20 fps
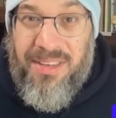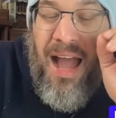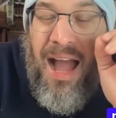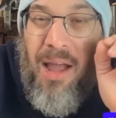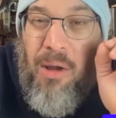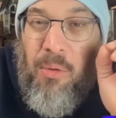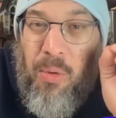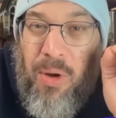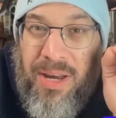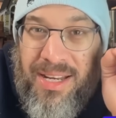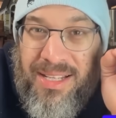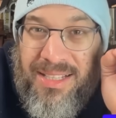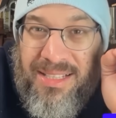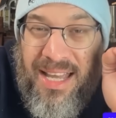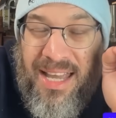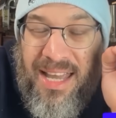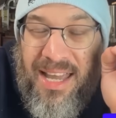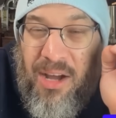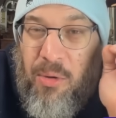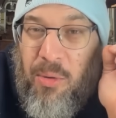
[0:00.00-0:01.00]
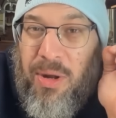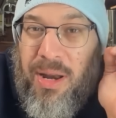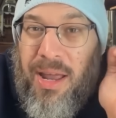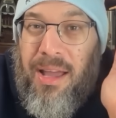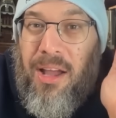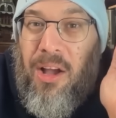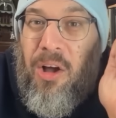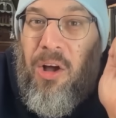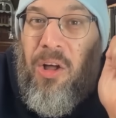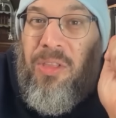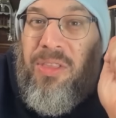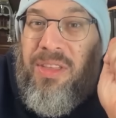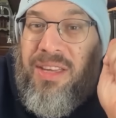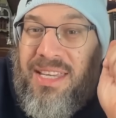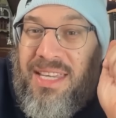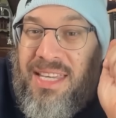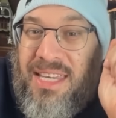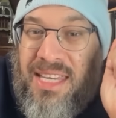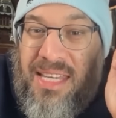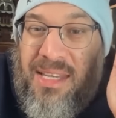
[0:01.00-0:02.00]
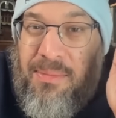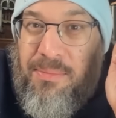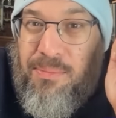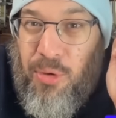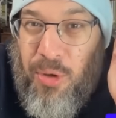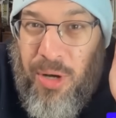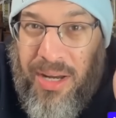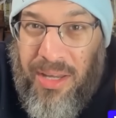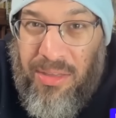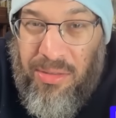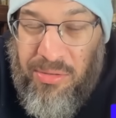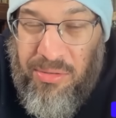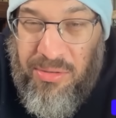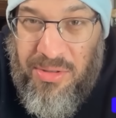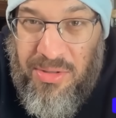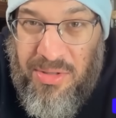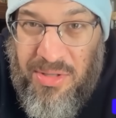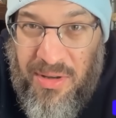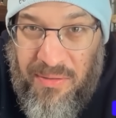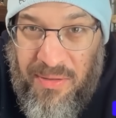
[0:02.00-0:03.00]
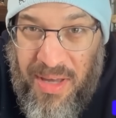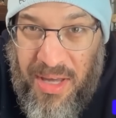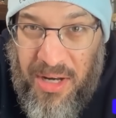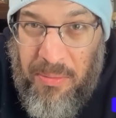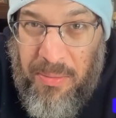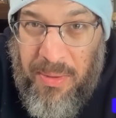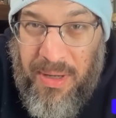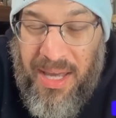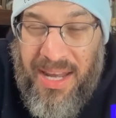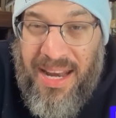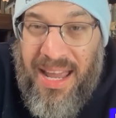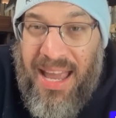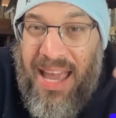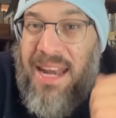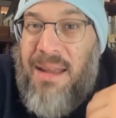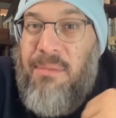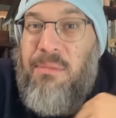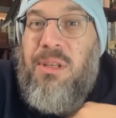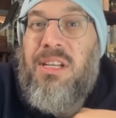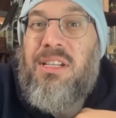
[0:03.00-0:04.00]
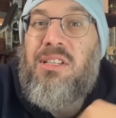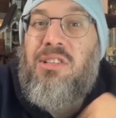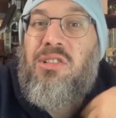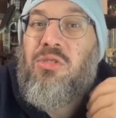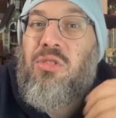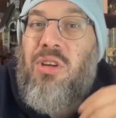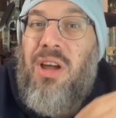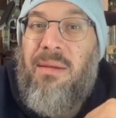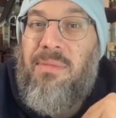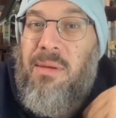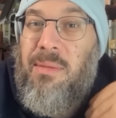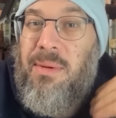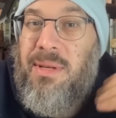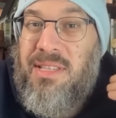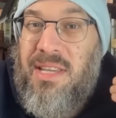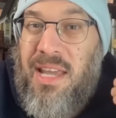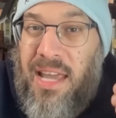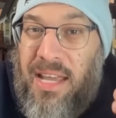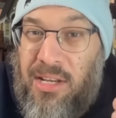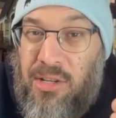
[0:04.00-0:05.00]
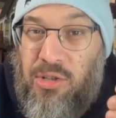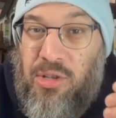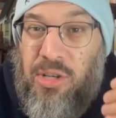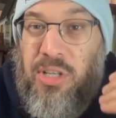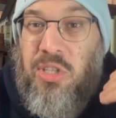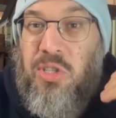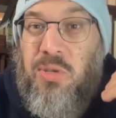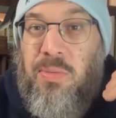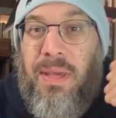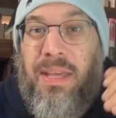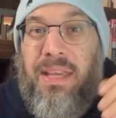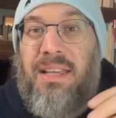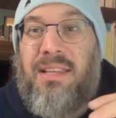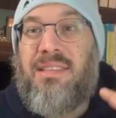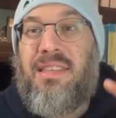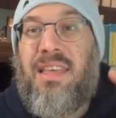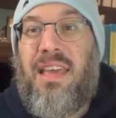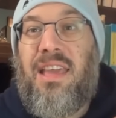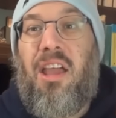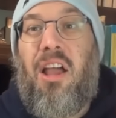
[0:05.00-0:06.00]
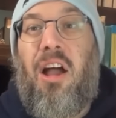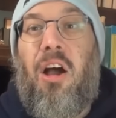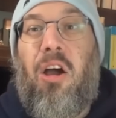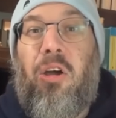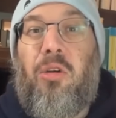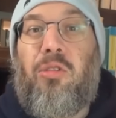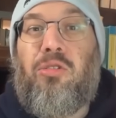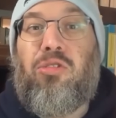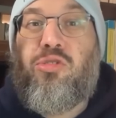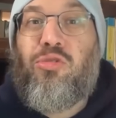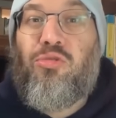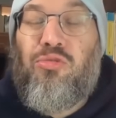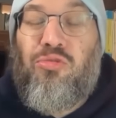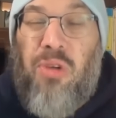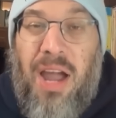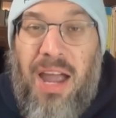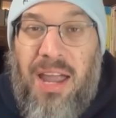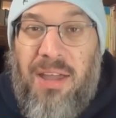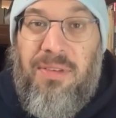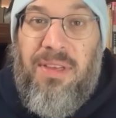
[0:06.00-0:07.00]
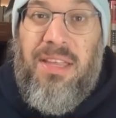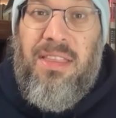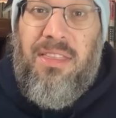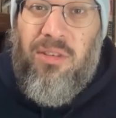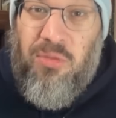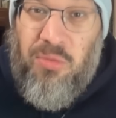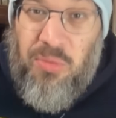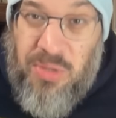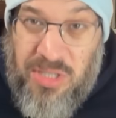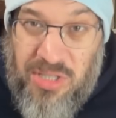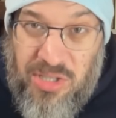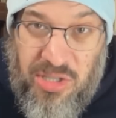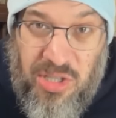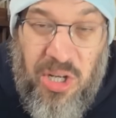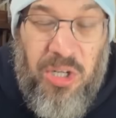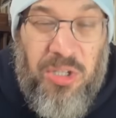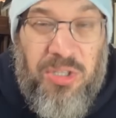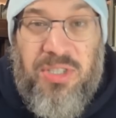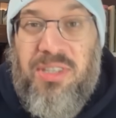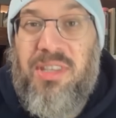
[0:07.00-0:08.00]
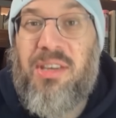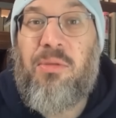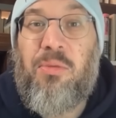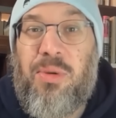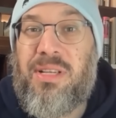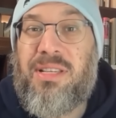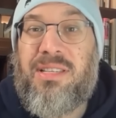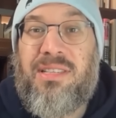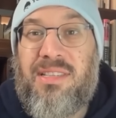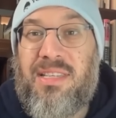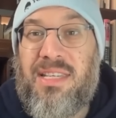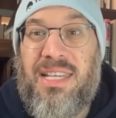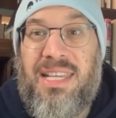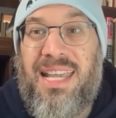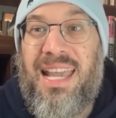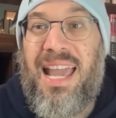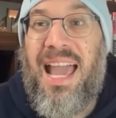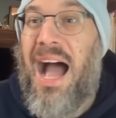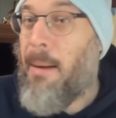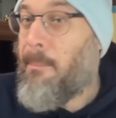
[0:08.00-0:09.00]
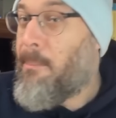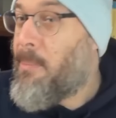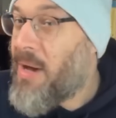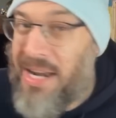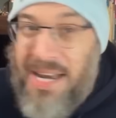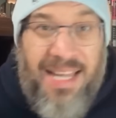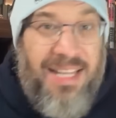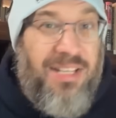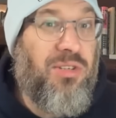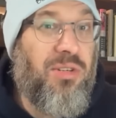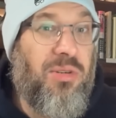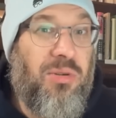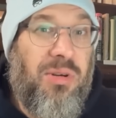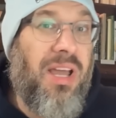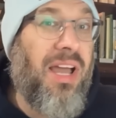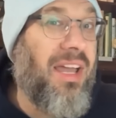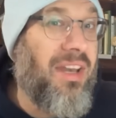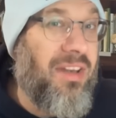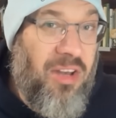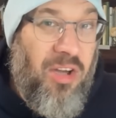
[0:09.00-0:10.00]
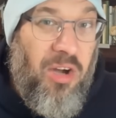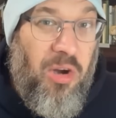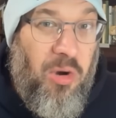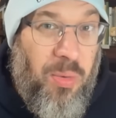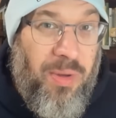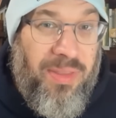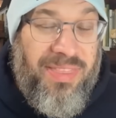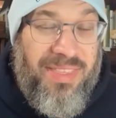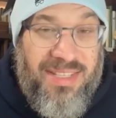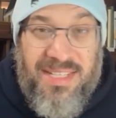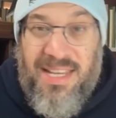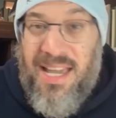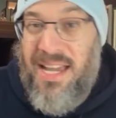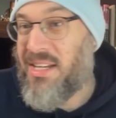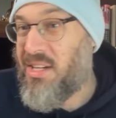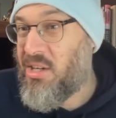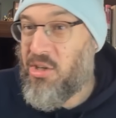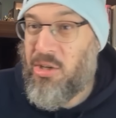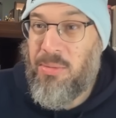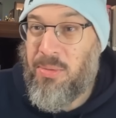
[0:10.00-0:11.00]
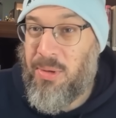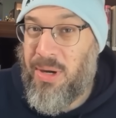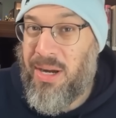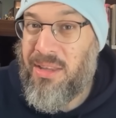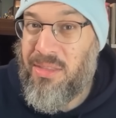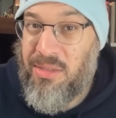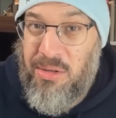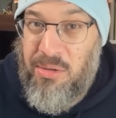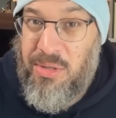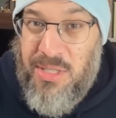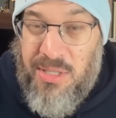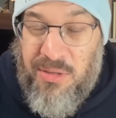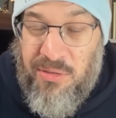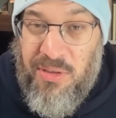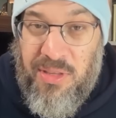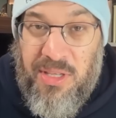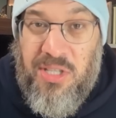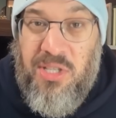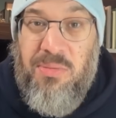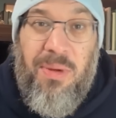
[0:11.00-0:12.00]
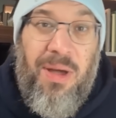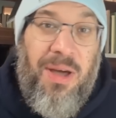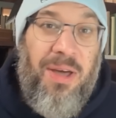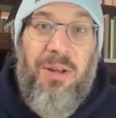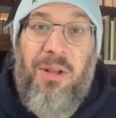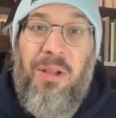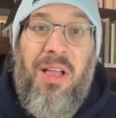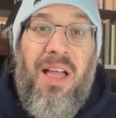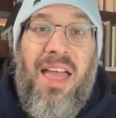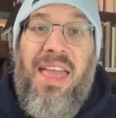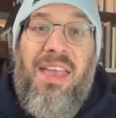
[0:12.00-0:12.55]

I want to lay out what I call the key breakthroughs of Nano Banana, and I'm going to describe them as engines because they are driving the results that we see, but I do not know what the technical breakthrough is for this model.